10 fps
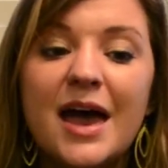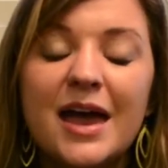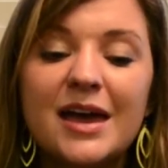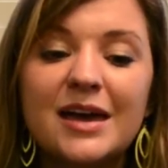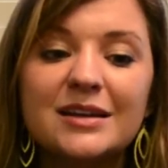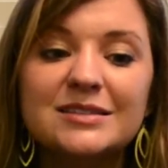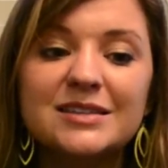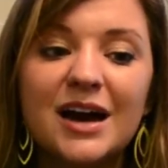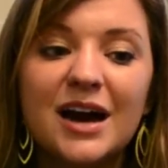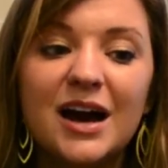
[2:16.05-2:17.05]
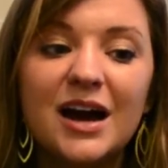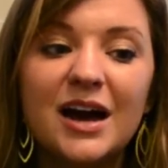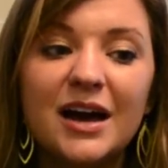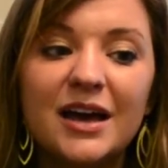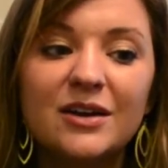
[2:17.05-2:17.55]
And
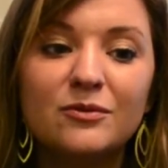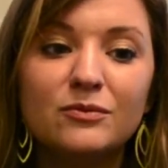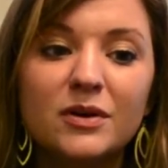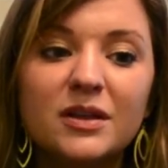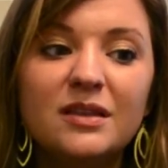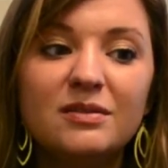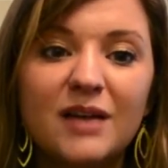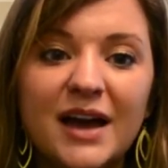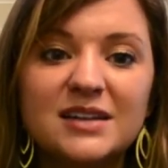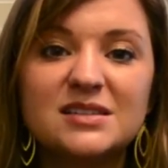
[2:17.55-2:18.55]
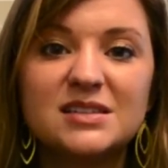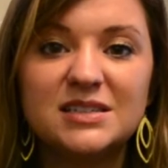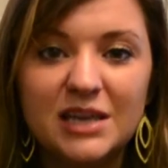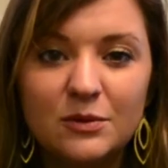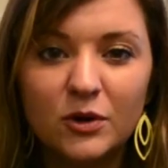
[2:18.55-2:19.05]
I really liked the
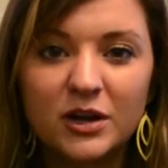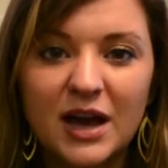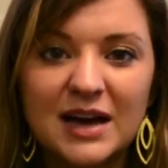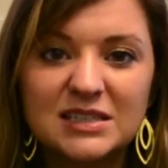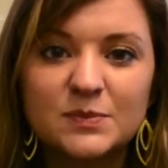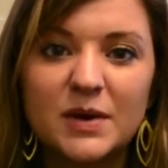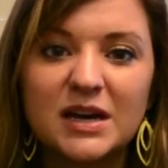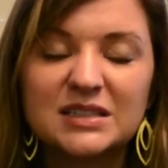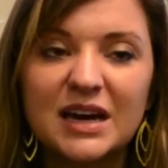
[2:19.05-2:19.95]
teamwork aspect.